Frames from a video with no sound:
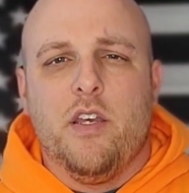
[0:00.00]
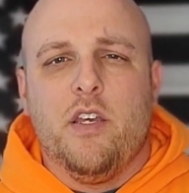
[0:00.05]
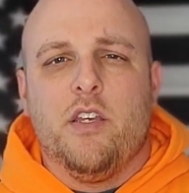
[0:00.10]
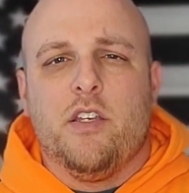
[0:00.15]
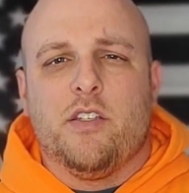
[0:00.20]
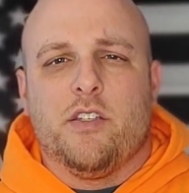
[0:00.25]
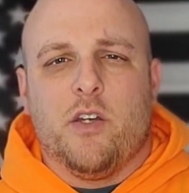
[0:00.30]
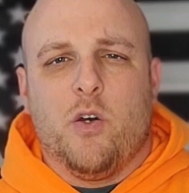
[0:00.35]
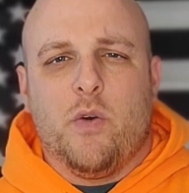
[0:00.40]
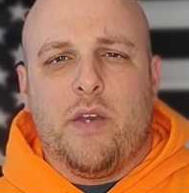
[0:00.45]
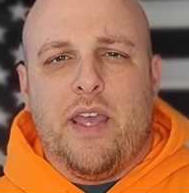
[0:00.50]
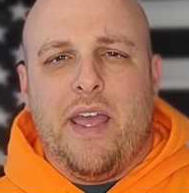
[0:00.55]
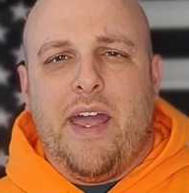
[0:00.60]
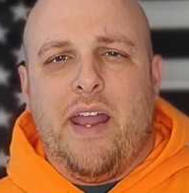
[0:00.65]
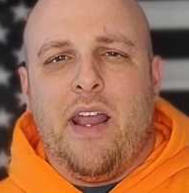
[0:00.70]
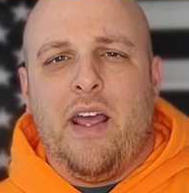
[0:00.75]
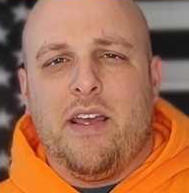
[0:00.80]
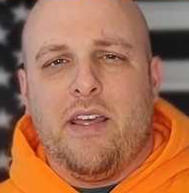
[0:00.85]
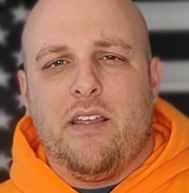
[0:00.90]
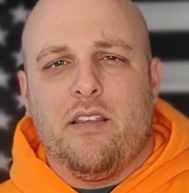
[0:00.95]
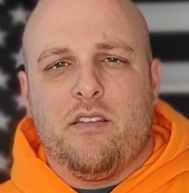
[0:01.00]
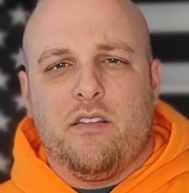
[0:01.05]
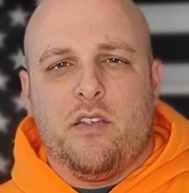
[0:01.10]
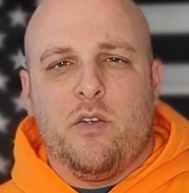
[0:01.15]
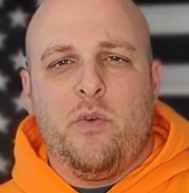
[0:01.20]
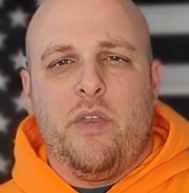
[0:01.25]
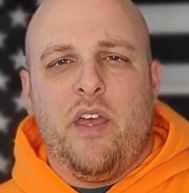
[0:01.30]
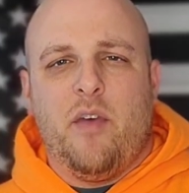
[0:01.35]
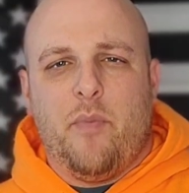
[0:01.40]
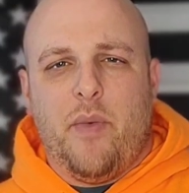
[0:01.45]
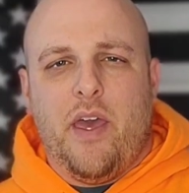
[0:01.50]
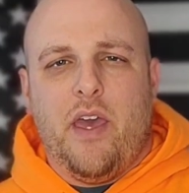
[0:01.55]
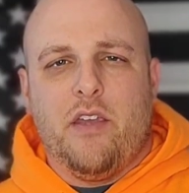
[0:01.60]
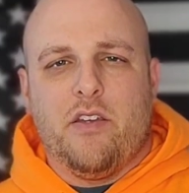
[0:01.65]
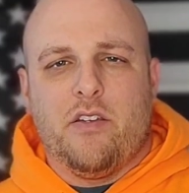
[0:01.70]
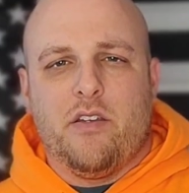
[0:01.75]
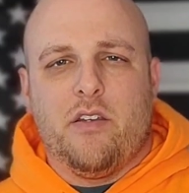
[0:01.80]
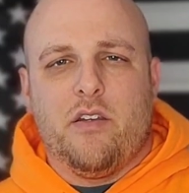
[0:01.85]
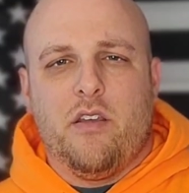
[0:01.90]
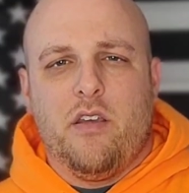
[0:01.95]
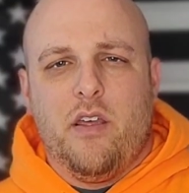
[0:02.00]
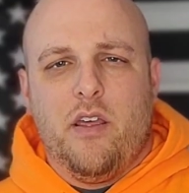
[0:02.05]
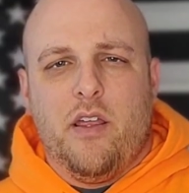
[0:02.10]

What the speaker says: So can I get to that patient